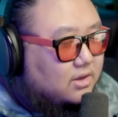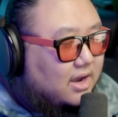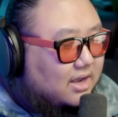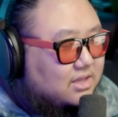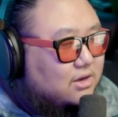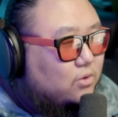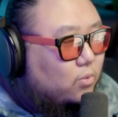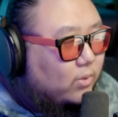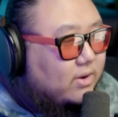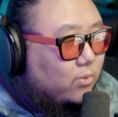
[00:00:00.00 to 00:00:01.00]
I think a
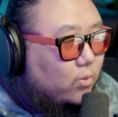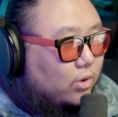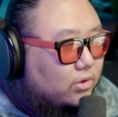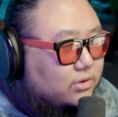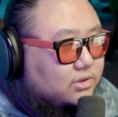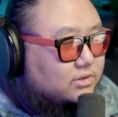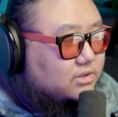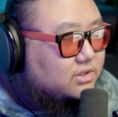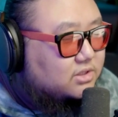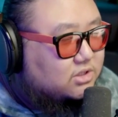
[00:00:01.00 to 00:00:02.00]
great word
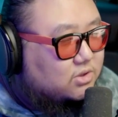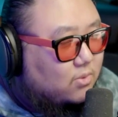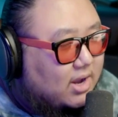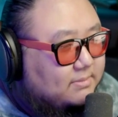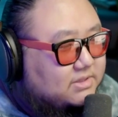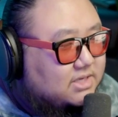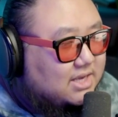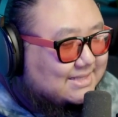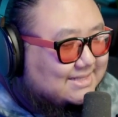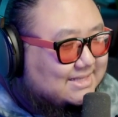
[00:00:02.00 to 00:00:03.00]
to describe
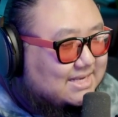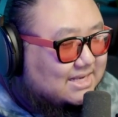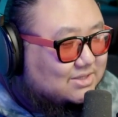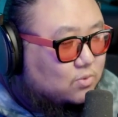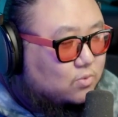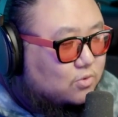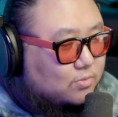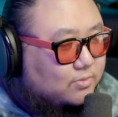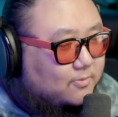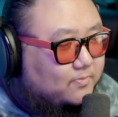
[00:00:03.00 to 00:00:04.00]
TXT as a
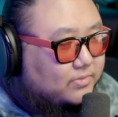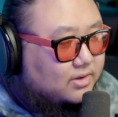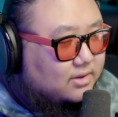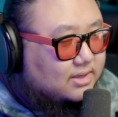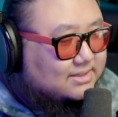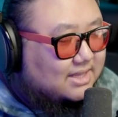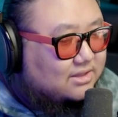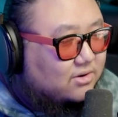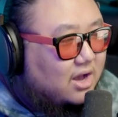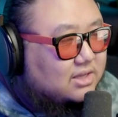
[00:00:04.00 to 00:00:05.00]
group is that
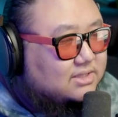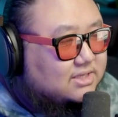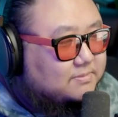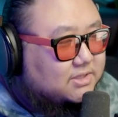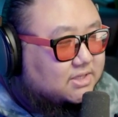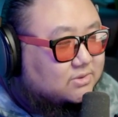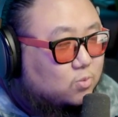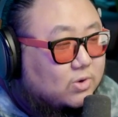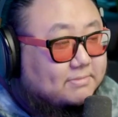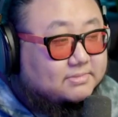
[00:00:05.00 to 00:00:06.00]
their concept is
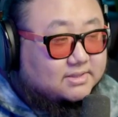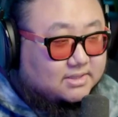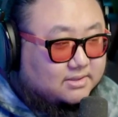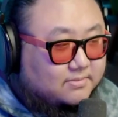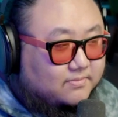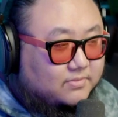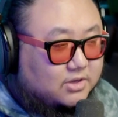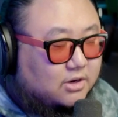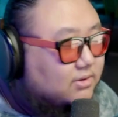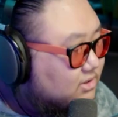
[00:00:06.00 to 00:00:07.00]
whimsy.
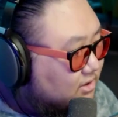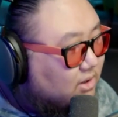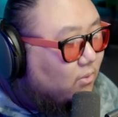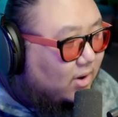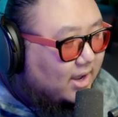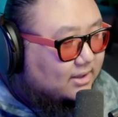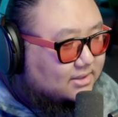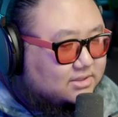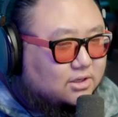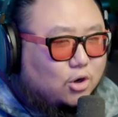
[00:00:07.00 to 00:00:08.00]
You know, it took a while.
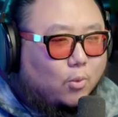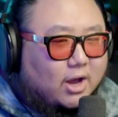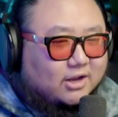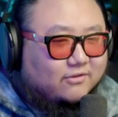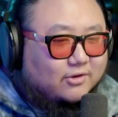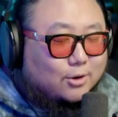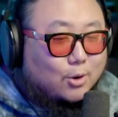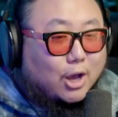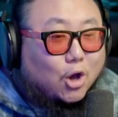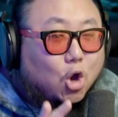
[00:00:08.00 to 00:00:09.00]
It took a while to figure
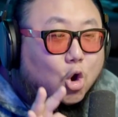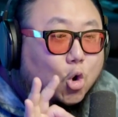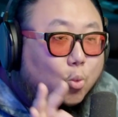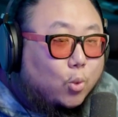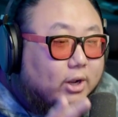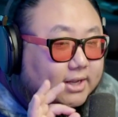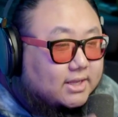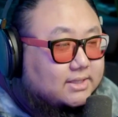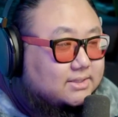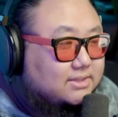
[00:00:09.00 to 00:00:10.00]
out what
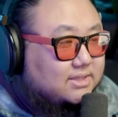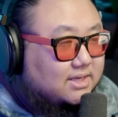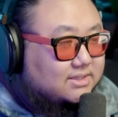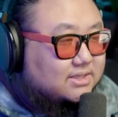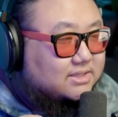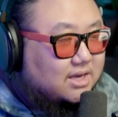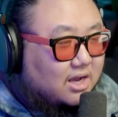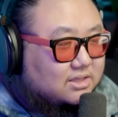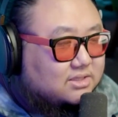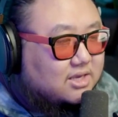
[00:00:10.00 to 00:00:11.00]
is TXT's
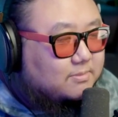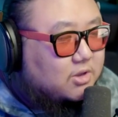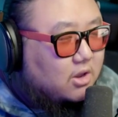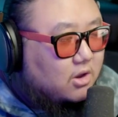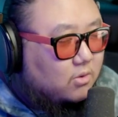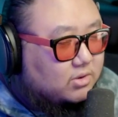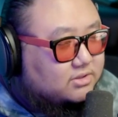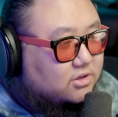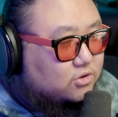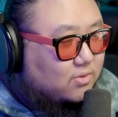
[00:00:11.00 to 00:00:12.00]
concept, what is
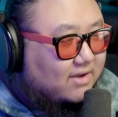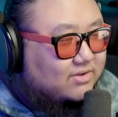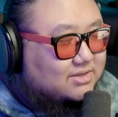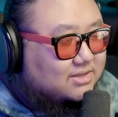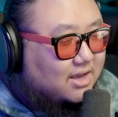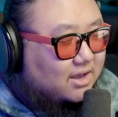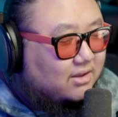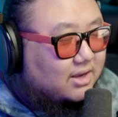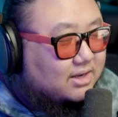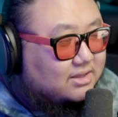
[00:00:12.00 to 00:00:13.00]
their driving
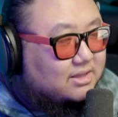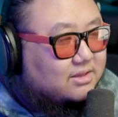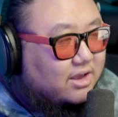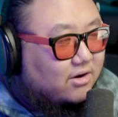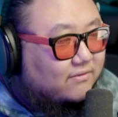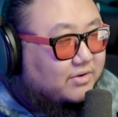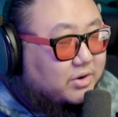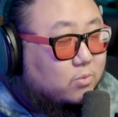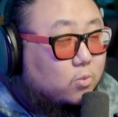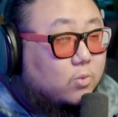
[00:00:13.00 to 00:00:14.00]
style, and I think they are a
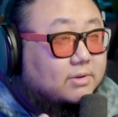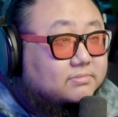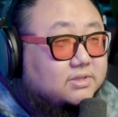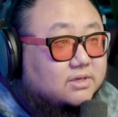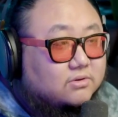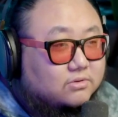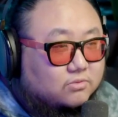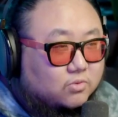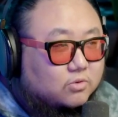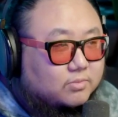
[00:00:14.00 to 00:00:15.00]
very whimsical
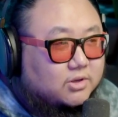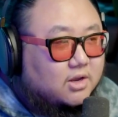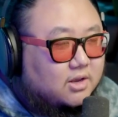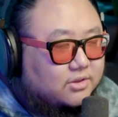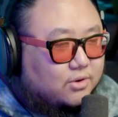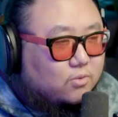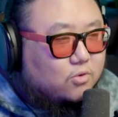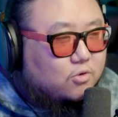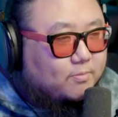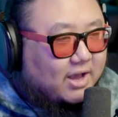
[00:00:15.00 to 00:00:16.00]
group. They're a
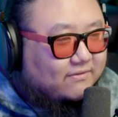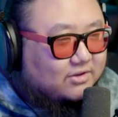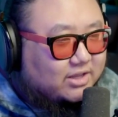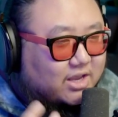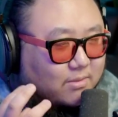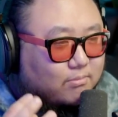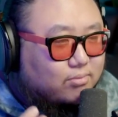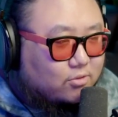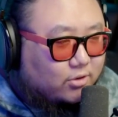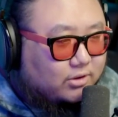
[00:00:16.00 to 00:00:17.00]
group, I feel like,
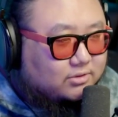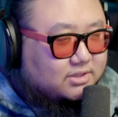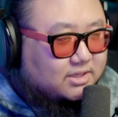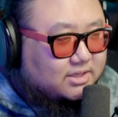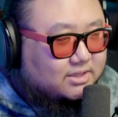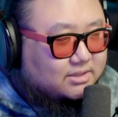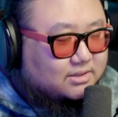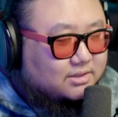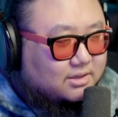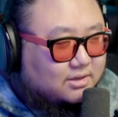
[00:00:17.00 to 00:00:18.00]
embroiled
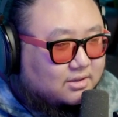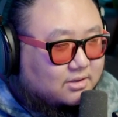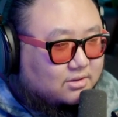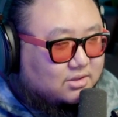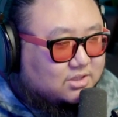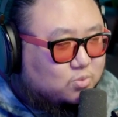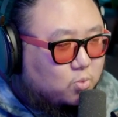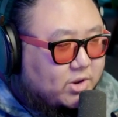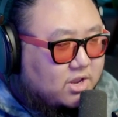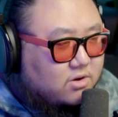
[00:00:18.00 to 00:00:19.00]
in this
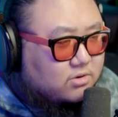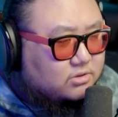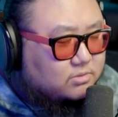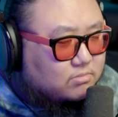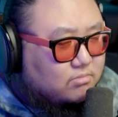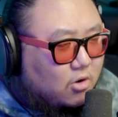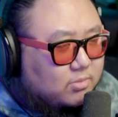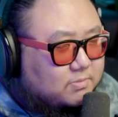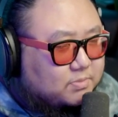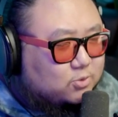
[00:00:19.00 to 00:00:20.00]
weird
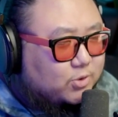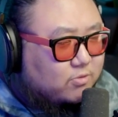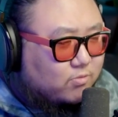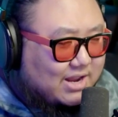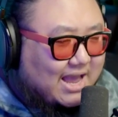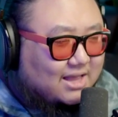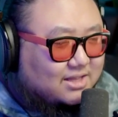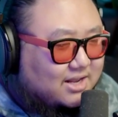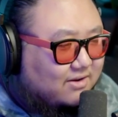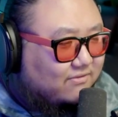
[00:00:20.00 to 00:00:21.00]
moment between
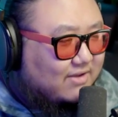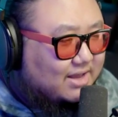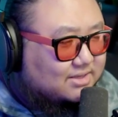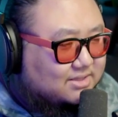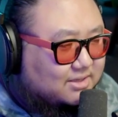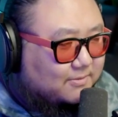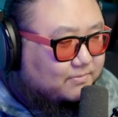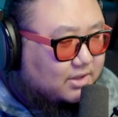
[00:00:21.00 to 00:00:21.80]
reality and fantasy.